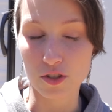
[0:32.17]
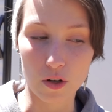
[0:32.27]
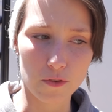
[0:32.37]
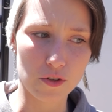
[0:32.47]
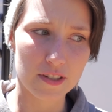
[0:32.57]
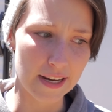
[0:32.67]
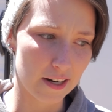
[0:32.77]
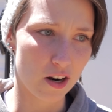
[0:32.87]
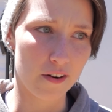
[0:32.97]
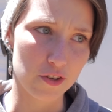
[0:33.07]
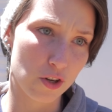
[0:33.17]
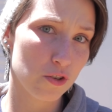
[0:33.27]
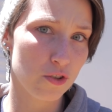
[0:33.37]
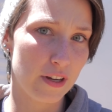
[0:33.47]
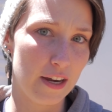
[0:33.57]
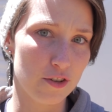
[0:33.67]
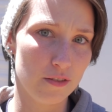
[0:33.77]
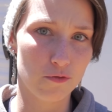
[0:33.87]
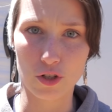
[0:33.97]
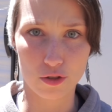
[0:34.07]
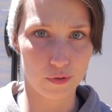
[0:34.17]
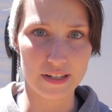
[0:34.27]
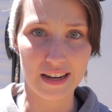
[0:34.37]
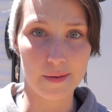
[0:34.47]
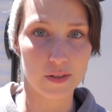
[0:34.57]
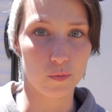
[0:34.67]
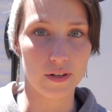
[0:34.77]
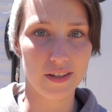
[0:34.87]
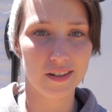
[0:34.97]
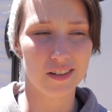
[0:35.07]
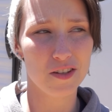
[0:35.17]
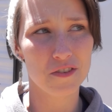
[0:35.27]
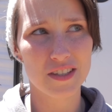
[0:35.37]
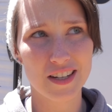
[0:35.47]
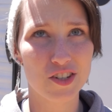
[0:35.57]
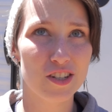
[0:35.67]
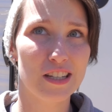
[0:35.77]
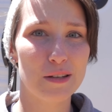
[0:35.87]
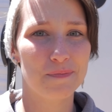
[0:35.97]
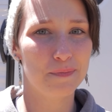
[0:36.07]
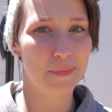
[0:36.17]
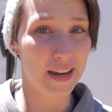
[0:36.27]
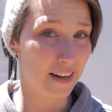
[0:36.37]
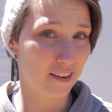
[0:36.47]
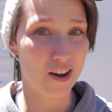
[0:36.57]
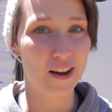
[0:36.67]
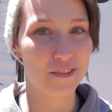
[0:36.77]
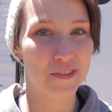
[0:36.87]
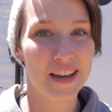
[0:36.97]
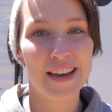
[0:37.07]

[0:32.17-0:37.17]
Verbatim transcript: so if you stay at a Harvest Host location just 3 times in 1 year, you've essentially paid it off